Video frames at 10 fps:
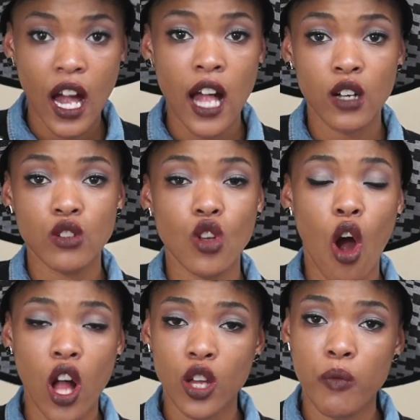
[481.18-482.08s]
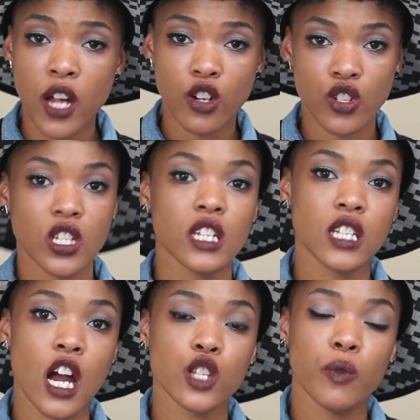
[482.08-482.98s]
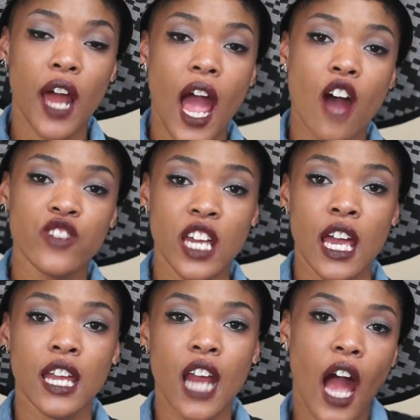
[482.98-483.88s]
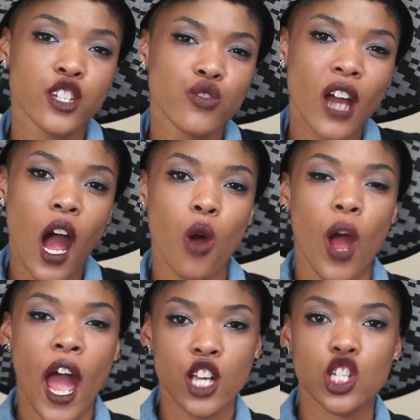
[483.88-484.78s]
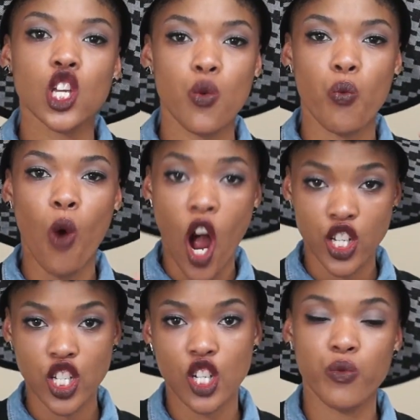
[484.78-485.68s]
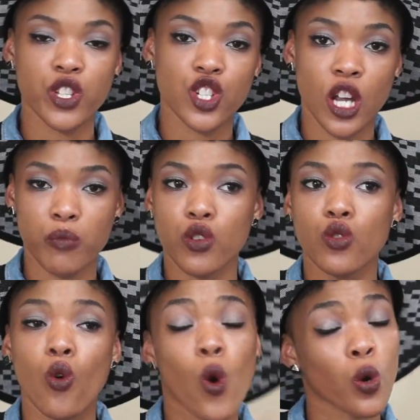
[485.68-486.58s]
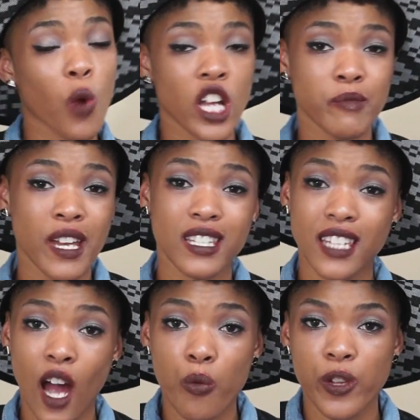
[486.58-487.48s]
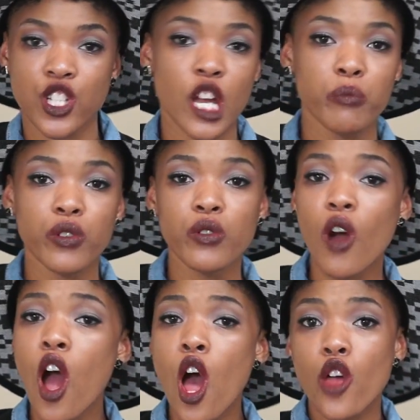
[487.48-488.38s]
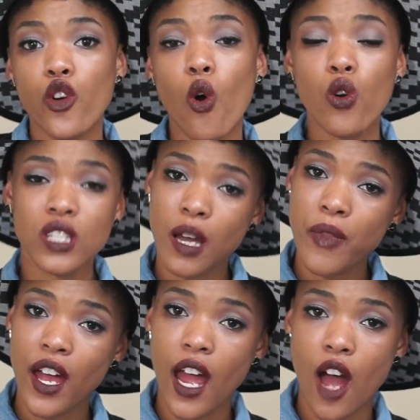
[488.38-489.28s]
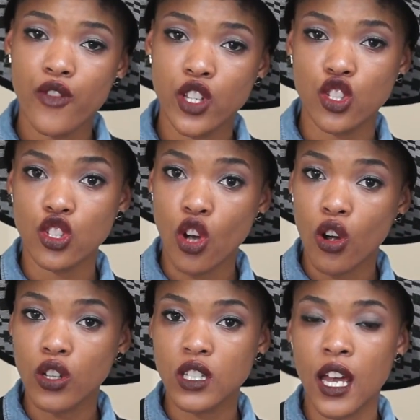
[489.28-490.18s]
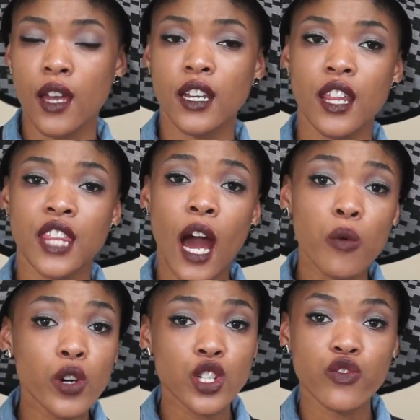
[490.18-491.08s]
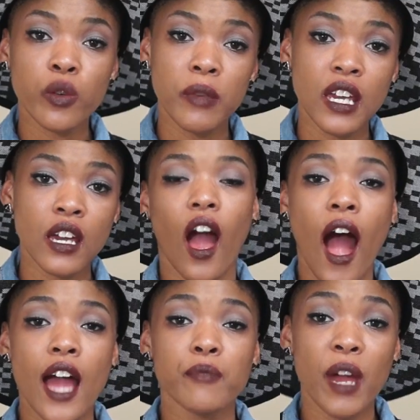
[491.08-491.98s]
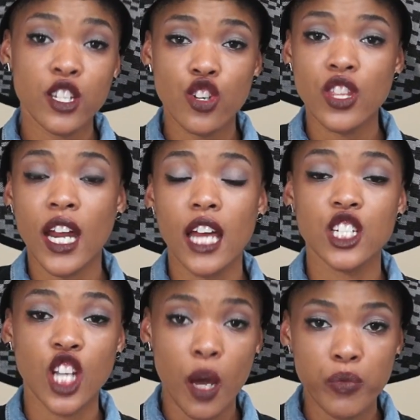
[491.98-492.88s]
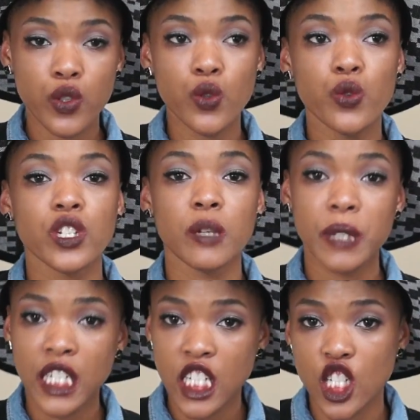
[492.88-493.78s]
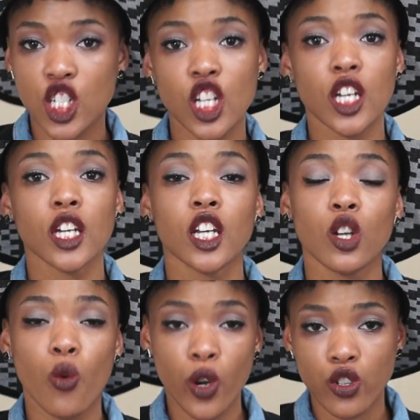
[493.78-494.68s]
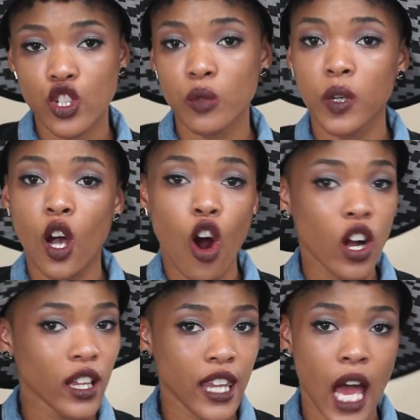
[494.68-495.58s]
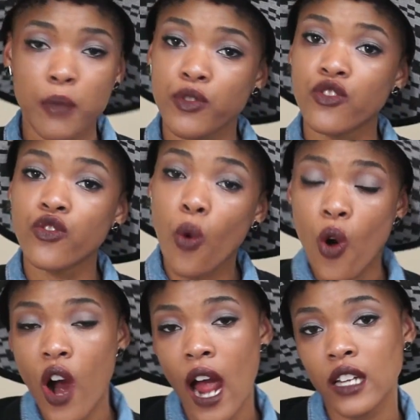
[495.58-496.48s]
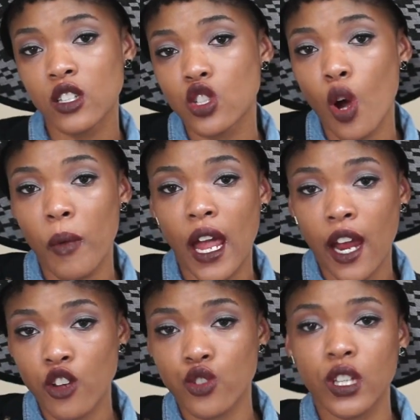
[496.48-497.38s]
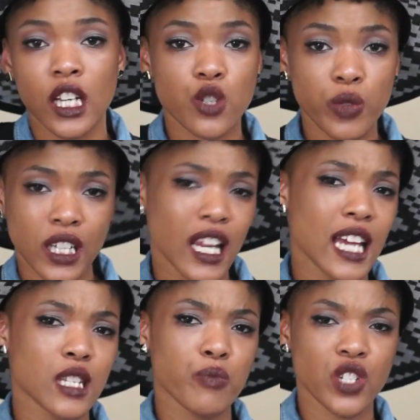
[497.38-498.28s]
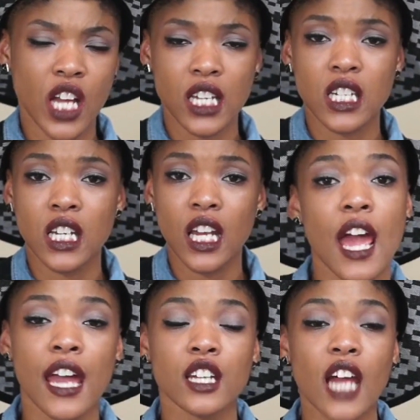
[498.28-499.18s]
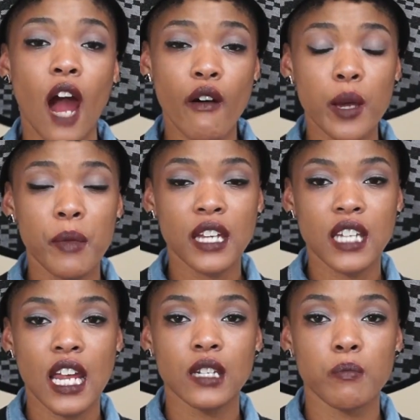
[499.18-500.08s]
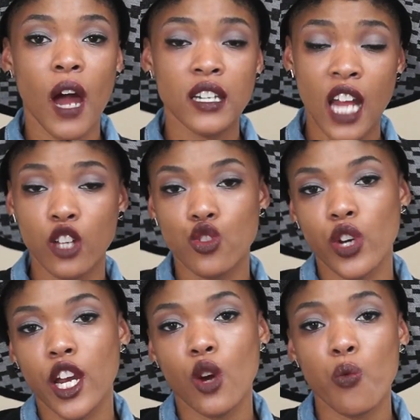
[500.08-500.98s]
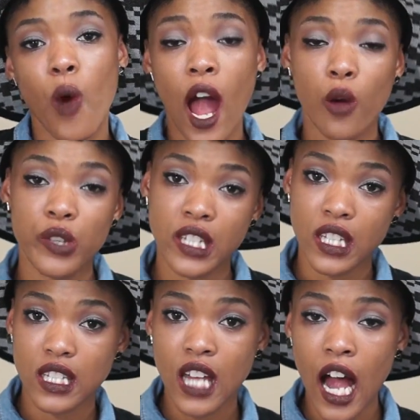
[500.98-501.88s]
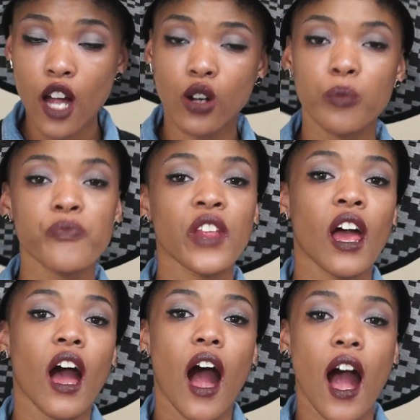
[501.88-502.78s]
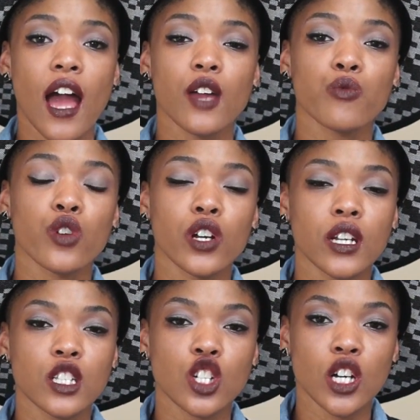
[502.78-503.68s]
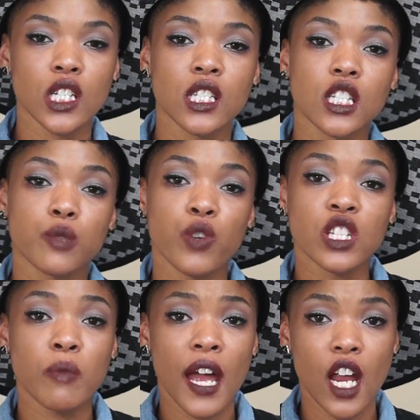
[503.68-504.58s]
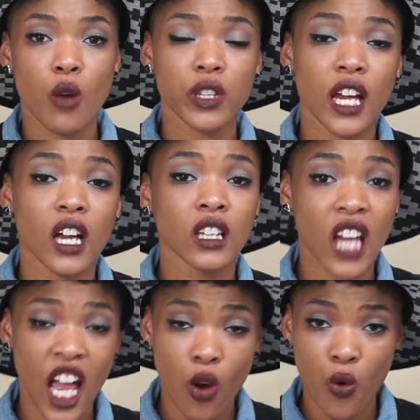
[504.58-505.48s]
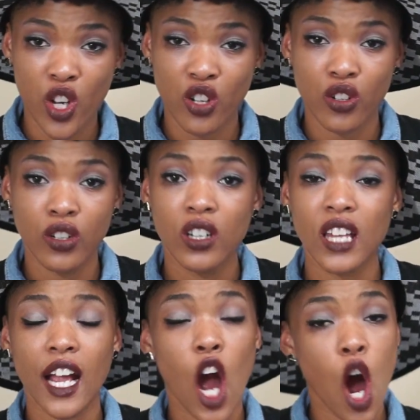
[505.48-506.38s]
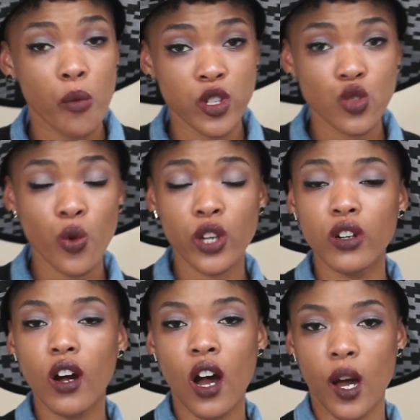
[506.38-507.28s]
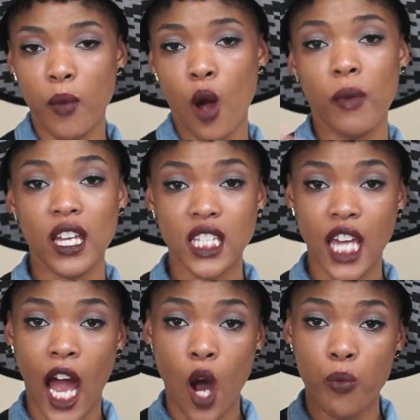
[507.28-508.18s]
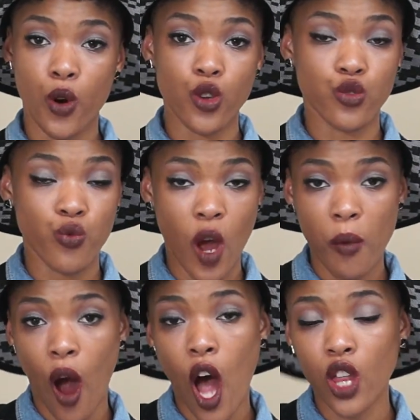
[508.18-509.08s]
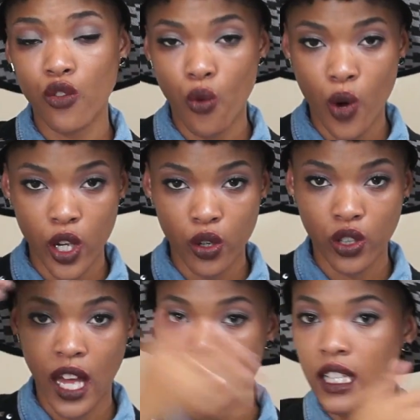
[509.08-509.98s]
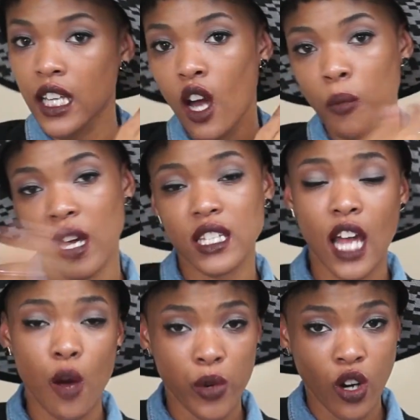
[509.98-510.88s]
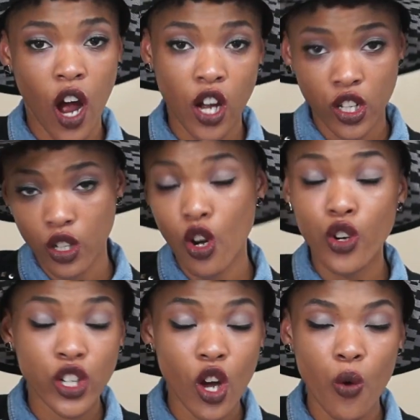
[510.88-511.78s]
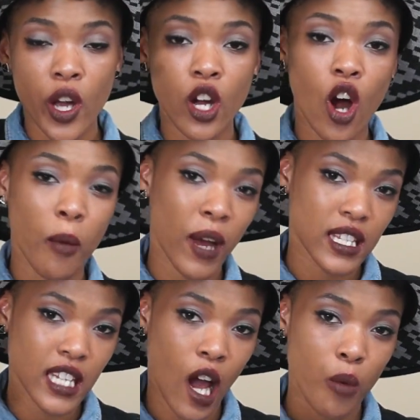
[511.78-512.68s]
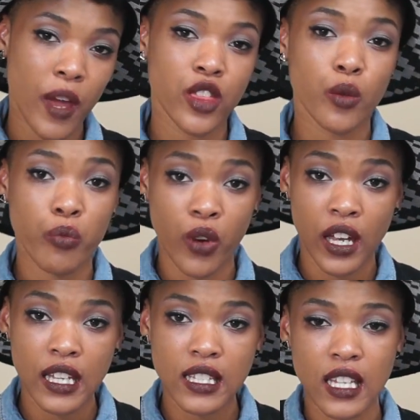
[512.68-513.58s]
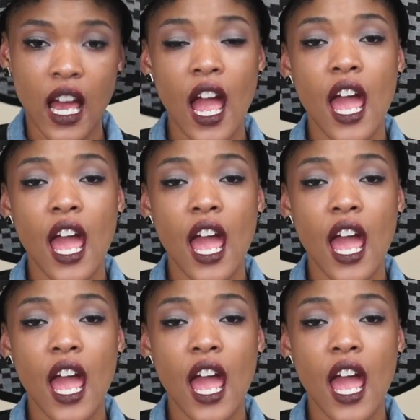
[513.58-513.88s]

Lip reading: styles, all of my crochet styles, when I have it in, I do not actually wash it with shampoo or wash my scalp with shampoo the whole time that I have it installed, and that works for me. I make sure that I shampoo, deep condition, and oil treatment, all of that before I install my hair so that it's really nice and protected. And how I maintain my natural hair while it was in the style, I would just spritz my hair with like a light oil, like almond oil on my scalp, or rub olive oil lightly on my scalp, or coconut oil on my scalp in the braids.